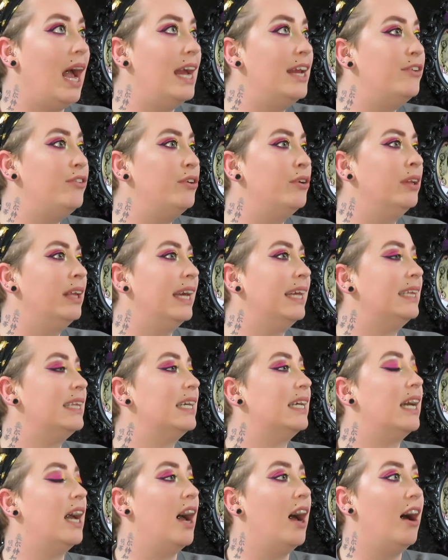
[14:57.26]
I do like
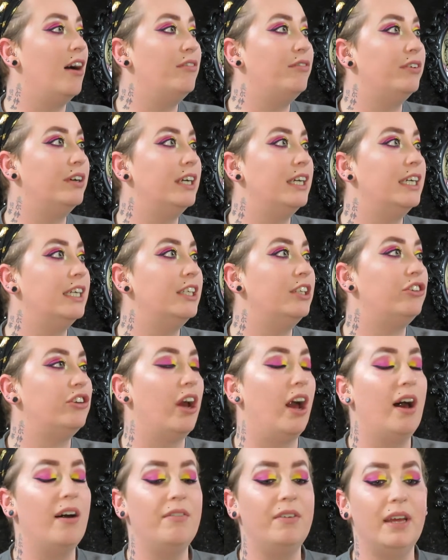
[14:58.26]
the coverage
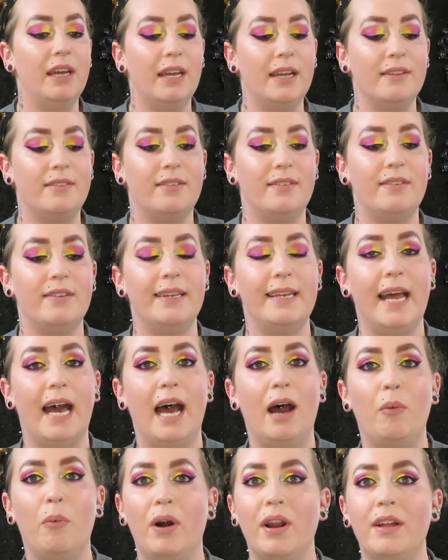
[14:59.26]
of it. It's
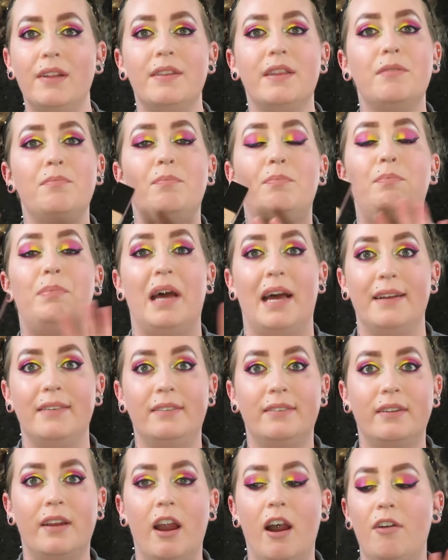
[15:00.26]
not one of the
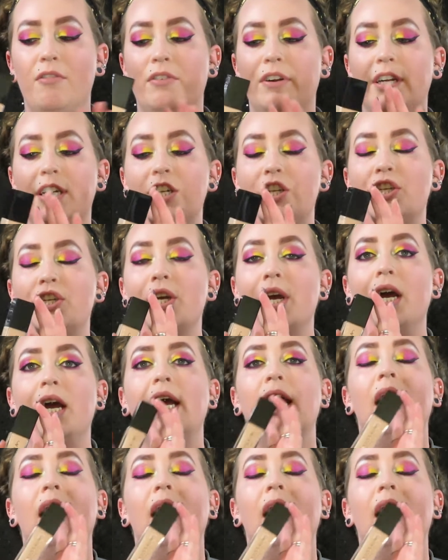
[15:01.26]
best coverage,